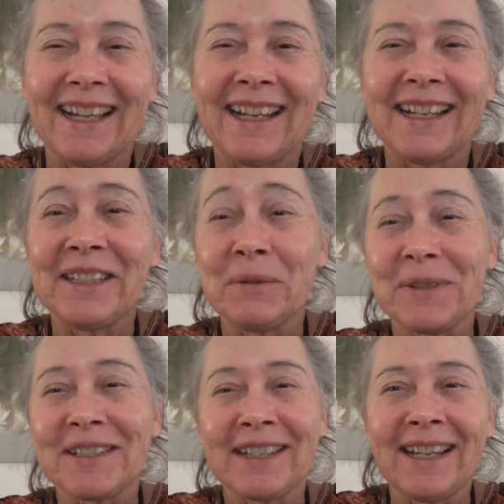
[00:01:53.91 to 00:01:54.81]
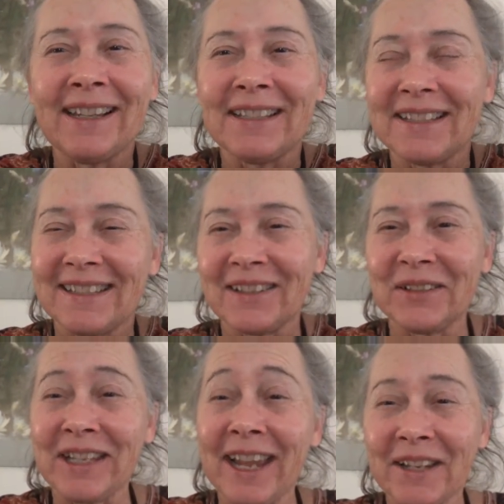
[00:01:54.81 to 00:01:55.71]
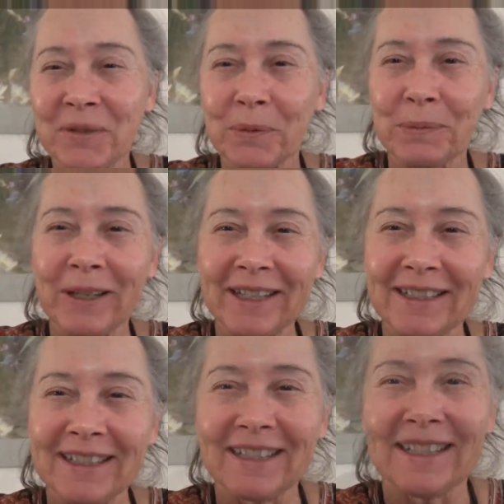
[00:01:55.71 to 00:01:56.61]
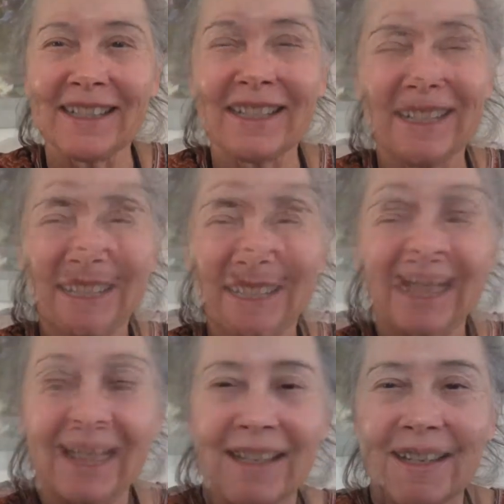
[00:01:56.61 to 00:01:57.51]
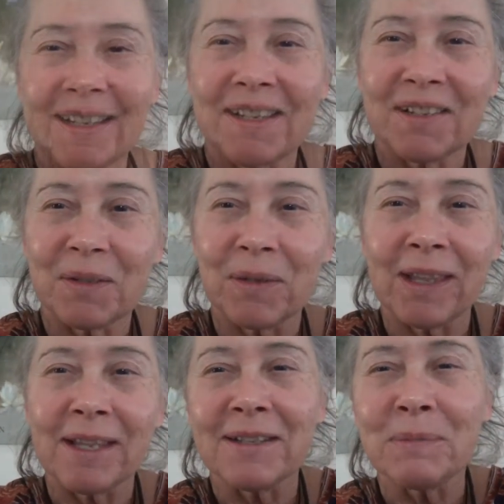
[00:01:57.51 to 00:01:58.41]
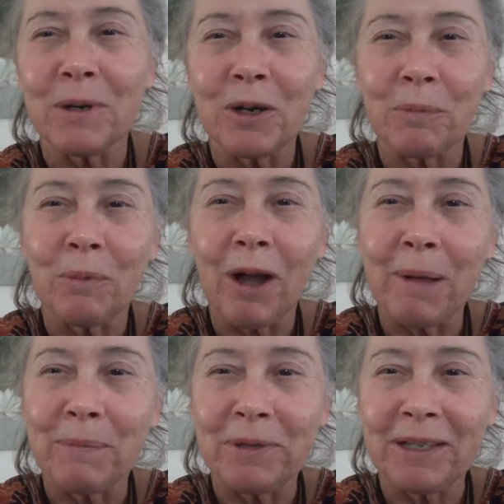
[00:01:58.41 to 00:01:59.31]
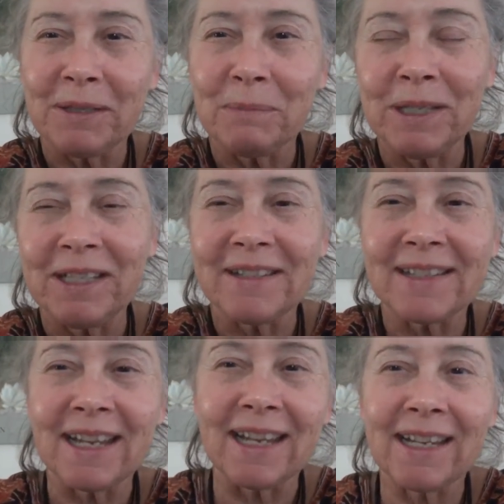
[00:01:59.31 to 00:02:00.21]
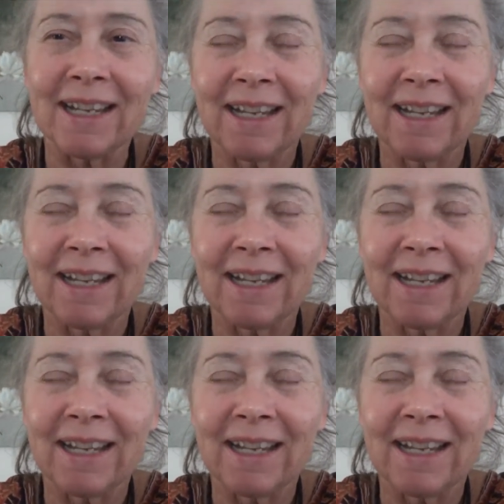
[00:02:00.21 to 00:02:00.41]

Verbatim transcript: And there was a silence on the astral plane. So then Spirit prompted me to say,